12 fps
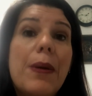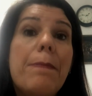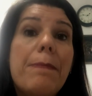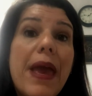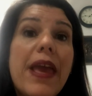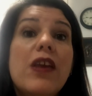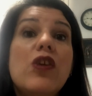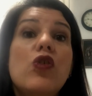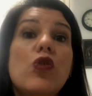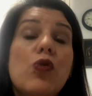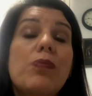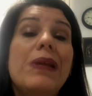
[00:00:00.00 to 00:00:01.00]
make
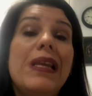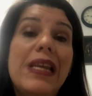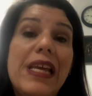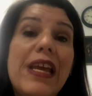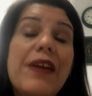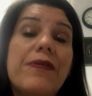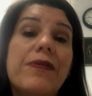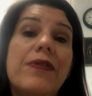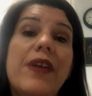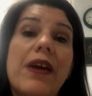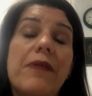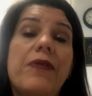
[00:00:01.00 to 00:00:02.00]
you believe
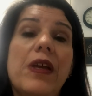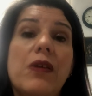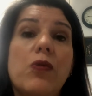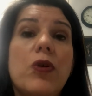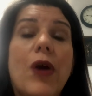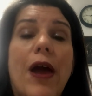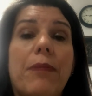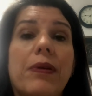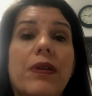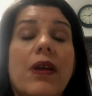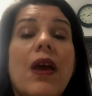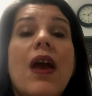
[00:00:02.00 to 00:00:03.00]
that thing will happen.